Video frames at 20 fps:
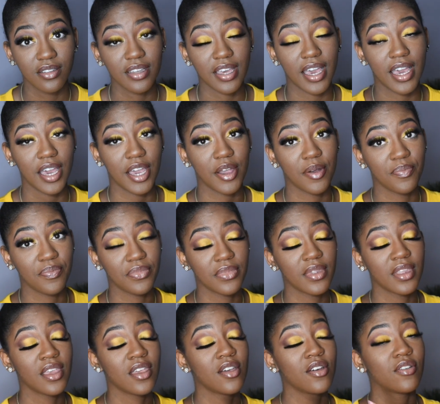okay,
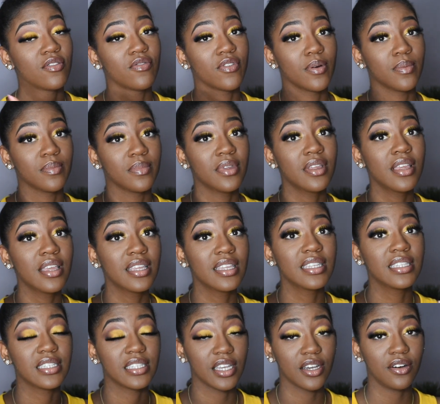from
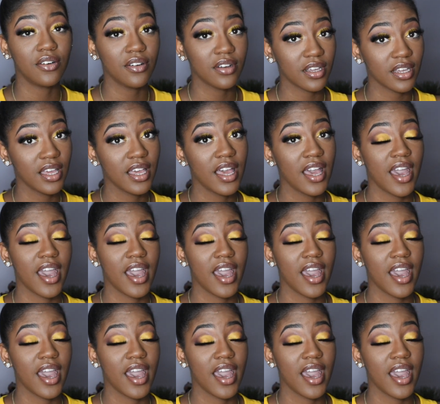Silk.